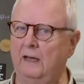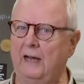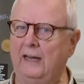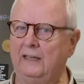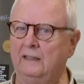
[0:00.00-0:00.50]

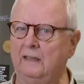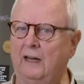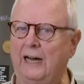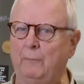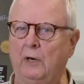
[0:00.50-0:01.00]
Hi,
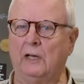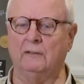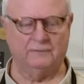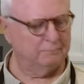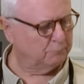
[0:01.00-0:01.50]
I'm
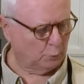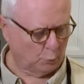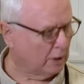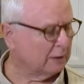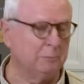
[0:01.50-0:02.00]
Ralph.
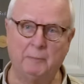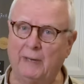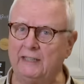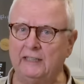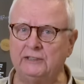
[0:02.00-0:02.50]
Welcome to
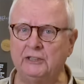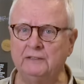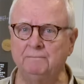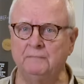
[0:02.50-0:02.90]
my kitchen.